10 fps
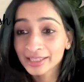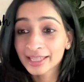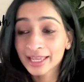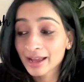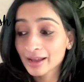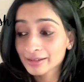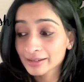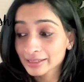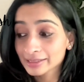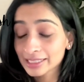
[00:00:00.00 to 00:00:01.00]
There are
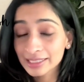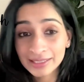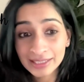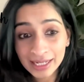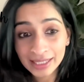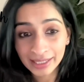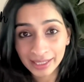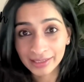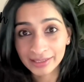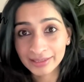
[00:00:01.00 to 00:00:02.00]
these 3
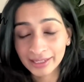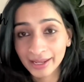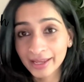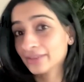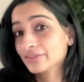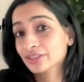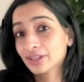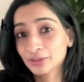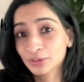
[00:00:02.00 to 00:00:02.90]
things that I have stuck